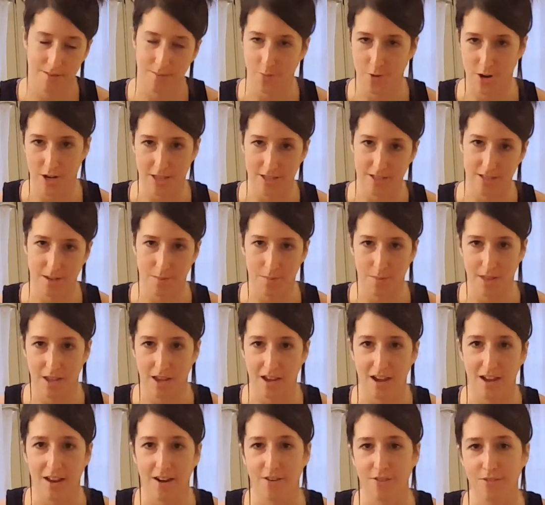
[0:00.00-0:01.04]
wearing the same
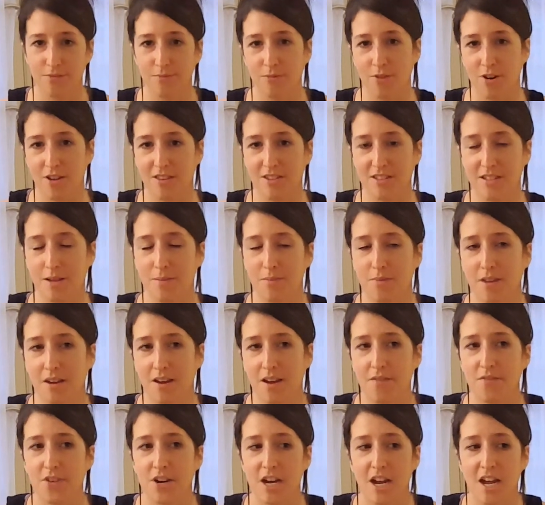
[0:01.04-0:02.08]
thing. I don't wear the same thing
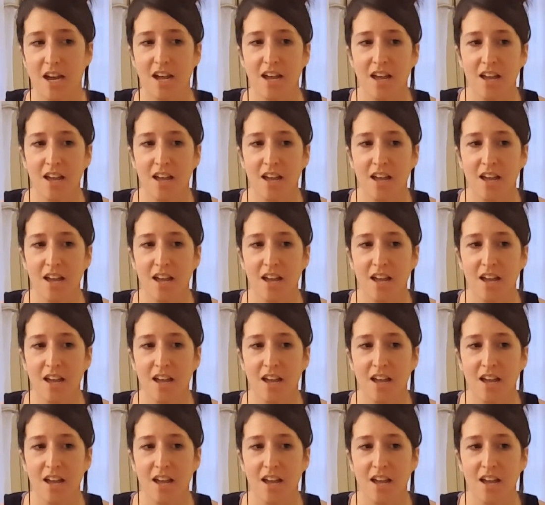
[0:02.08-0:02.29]
every day.